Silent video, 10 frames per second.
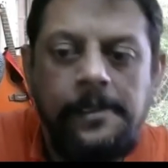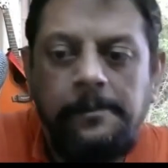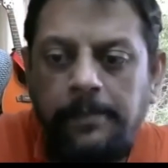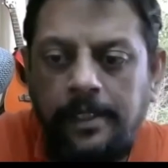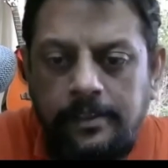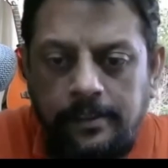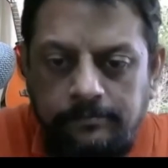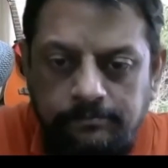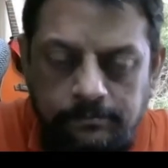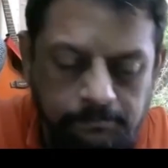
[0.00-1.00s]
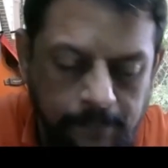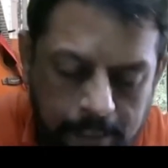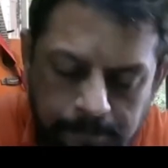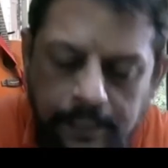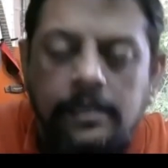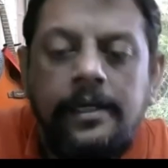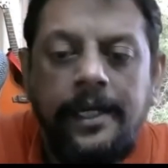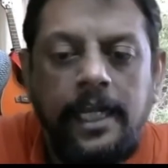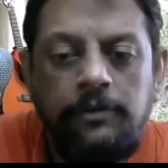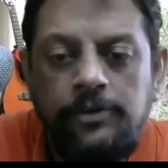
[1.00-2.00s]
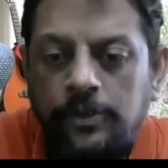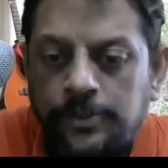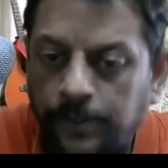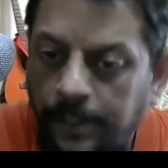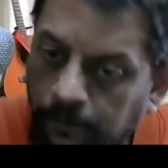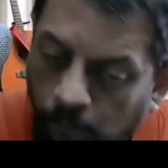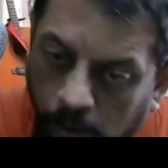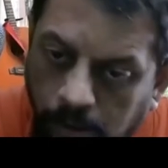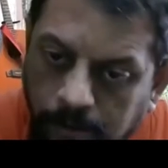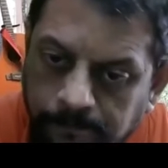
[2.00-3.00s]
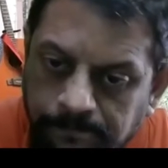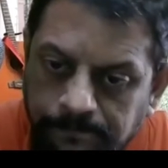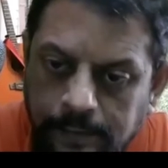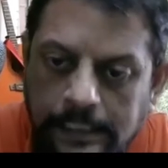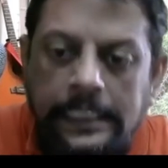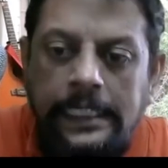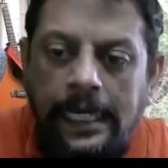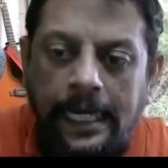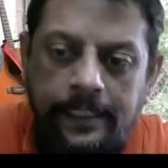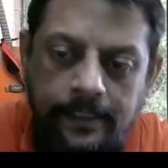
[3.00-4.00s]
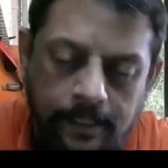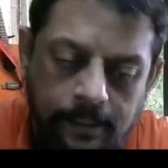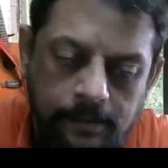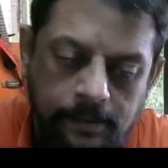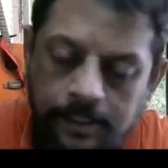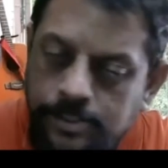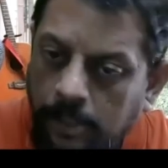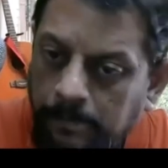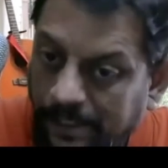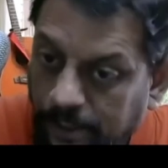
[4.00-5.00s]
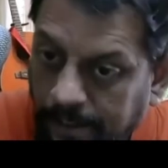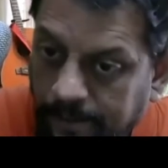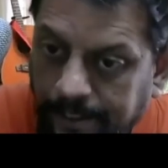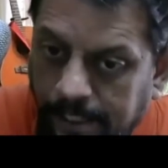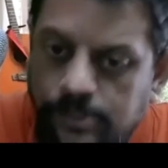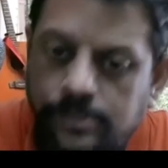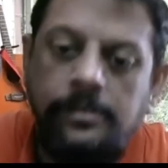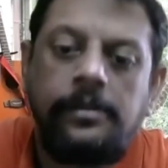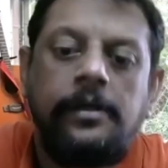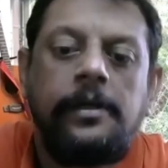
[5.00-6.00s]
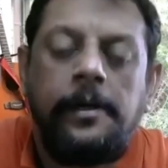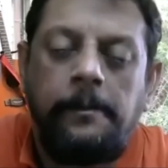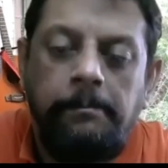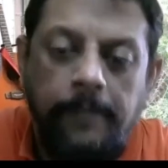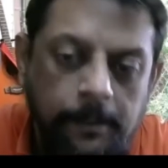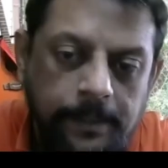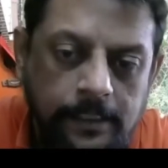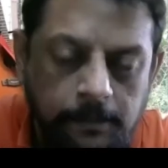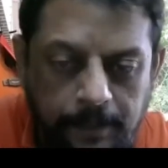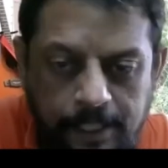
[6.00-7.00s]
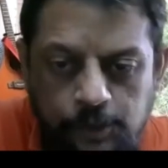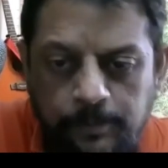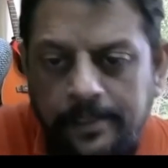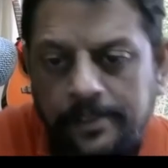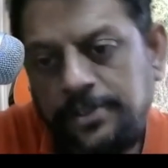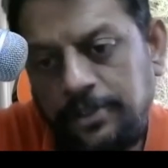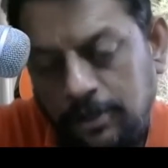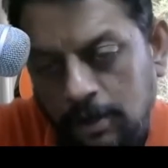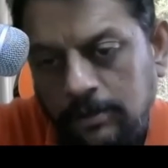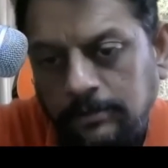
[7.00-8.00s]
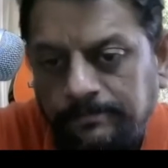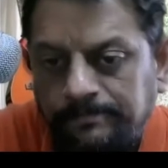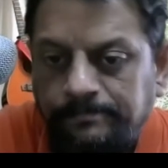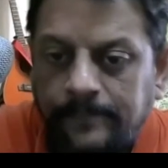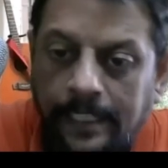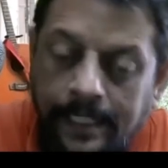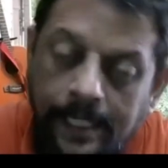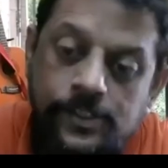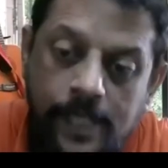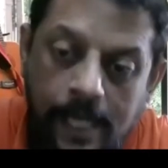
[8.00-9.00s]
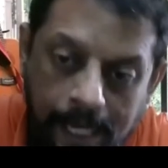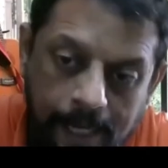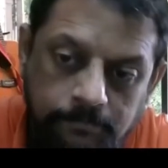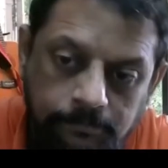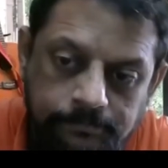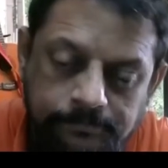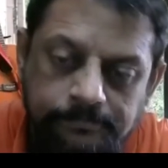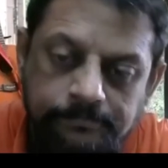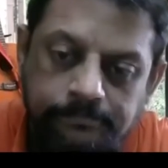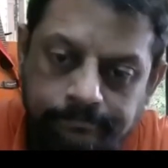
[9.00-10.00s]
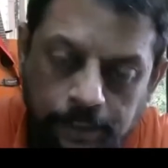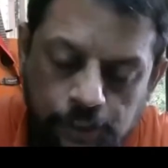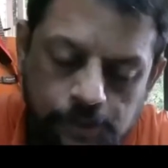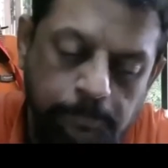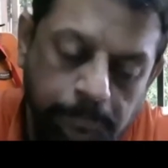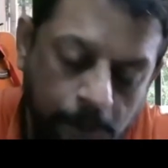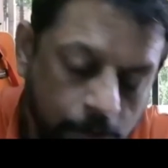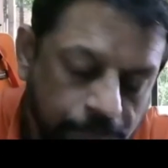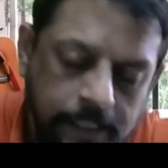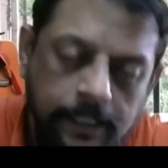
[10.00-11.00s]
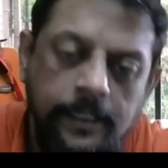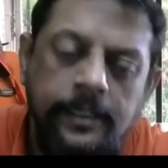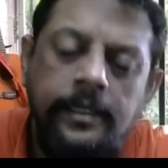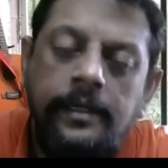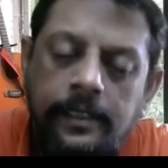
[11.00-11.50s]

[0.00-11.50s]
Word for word: But maybe Canaan was also involved, and uh, it is not mentioned in the text. Maybe the punishment is strong against Ham because prophetically